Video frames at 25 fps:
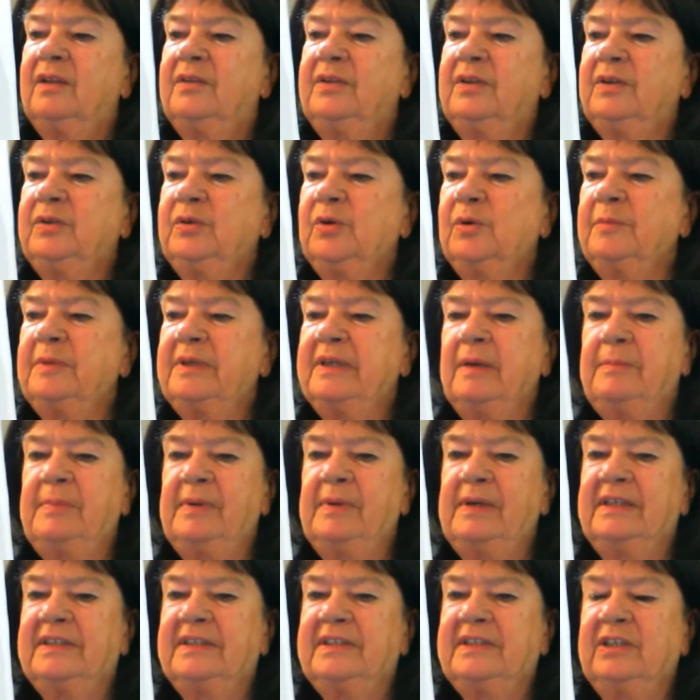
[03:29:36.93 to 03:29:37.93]
the human
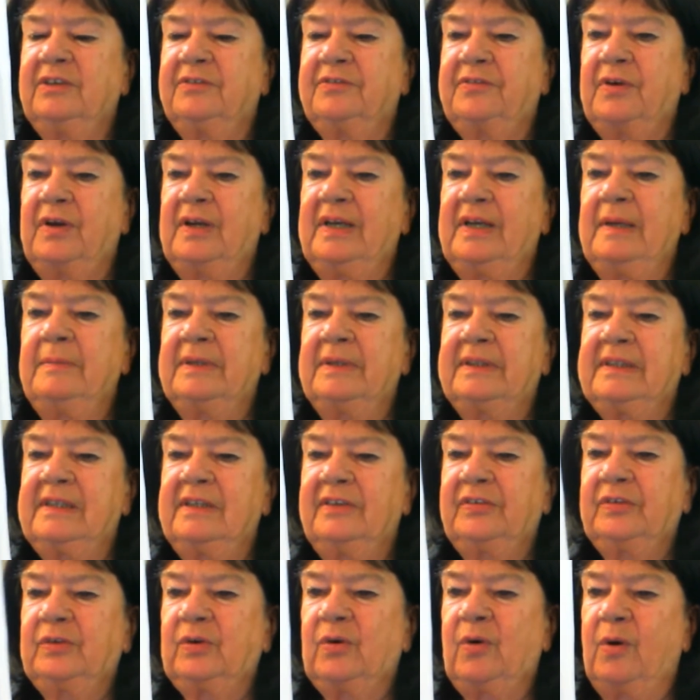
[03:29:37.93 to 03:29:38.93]
ability for
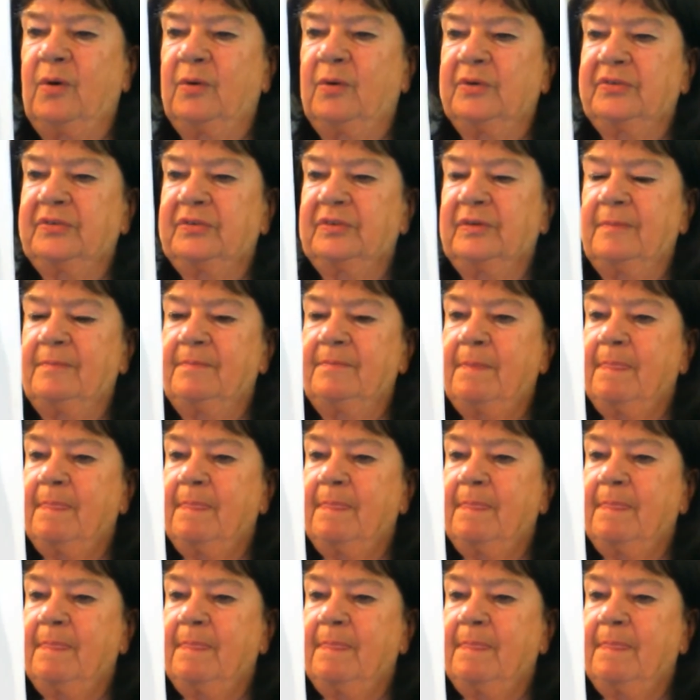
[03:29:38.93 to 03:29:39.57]
limitless growth.